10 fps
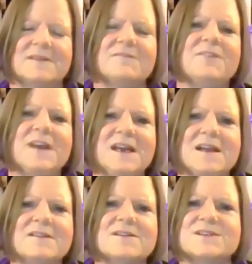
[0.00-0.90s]

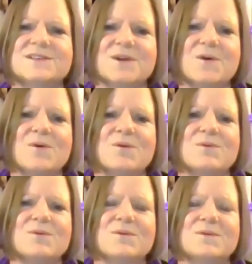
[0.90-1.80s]
feeding the soul
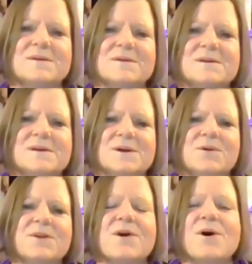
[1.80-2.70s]

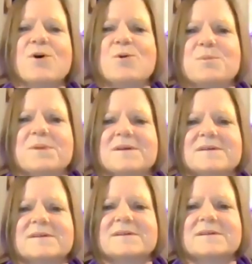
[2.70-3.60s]
with hope
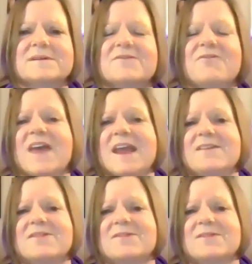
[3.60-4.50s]
faith,
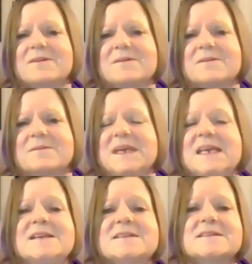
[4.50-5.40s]

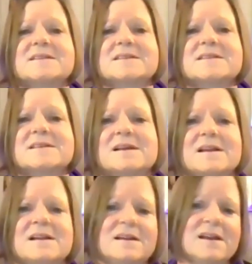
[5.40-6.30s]
peace,
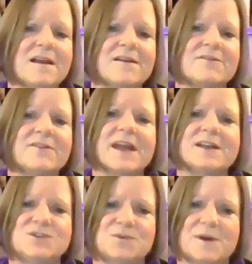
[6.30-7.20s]
love,
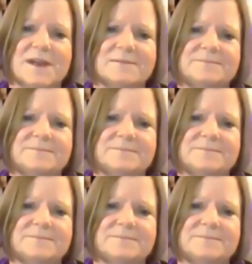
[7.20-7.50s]
and joy.